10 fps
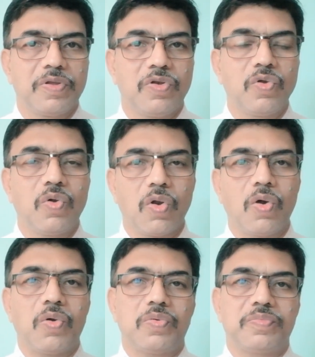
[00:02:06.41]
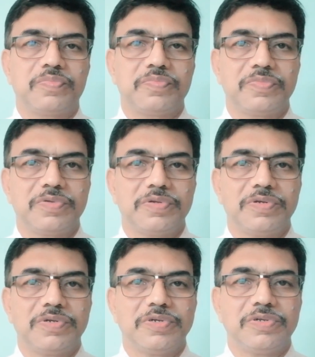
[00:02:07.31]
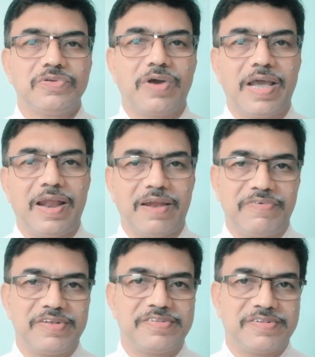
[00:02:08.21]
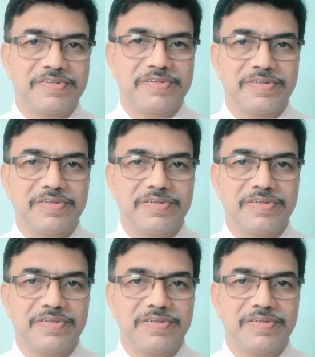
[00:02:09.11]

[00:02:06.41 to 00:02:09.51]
to grow to higher levels.